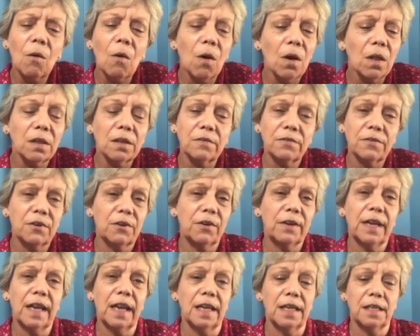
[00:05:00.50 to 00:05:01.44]
all of
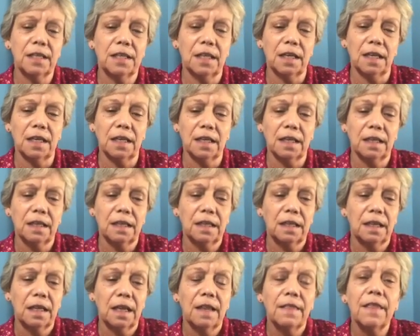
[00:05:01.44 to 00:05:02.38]
creation
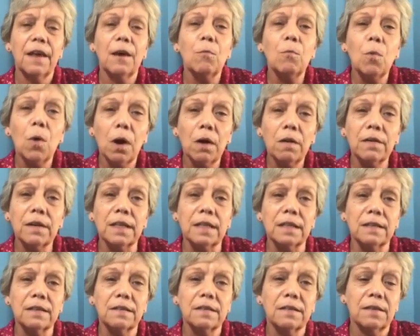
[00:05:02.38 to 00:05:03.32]
that
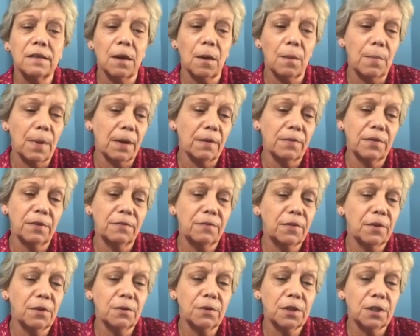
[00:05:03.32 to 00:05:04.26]
worries about the
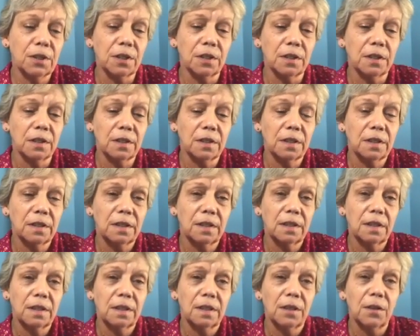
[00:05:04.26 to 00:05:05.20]
future.
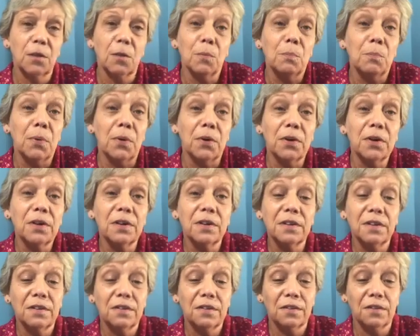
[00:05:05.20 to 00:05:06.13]
The
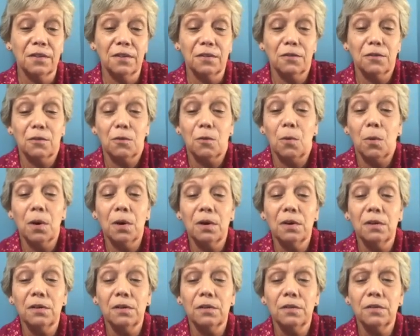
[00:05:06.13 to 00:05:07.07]
birds, the
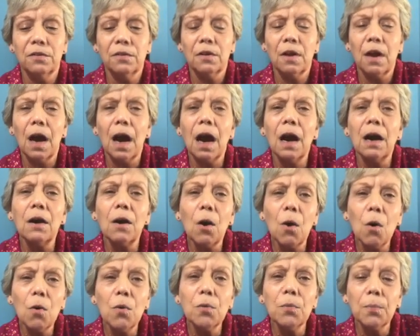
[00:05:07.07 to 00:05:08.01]
squirrels, our
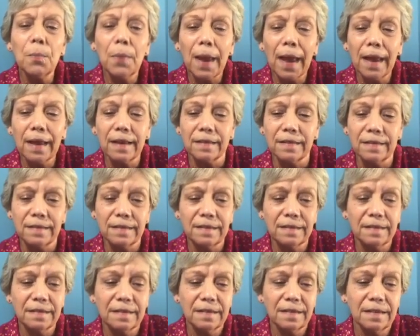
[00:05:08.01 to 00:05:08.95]
own
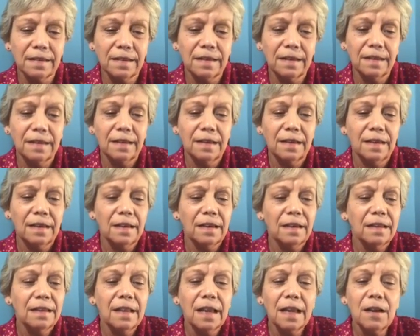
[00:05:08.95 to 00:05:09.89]
pets.
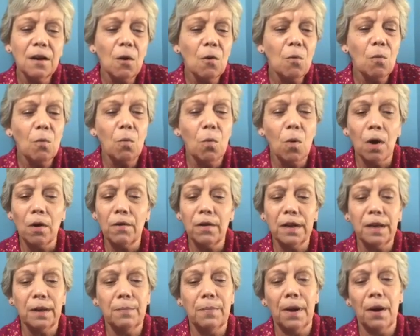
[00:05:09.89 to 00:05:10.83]
They don't
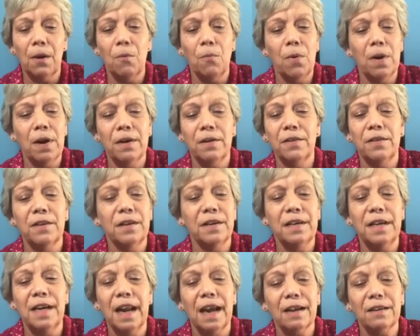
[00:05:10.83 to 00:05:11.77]
worry about where their
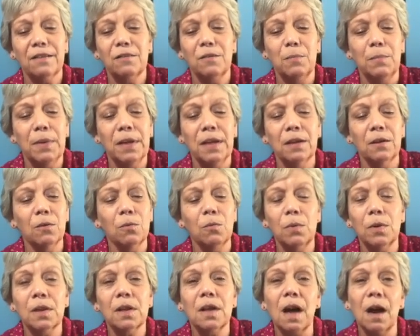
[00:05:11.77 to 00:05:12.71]
next meal
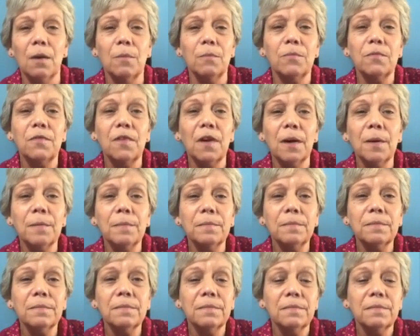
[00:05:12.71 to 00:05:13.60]
will come from.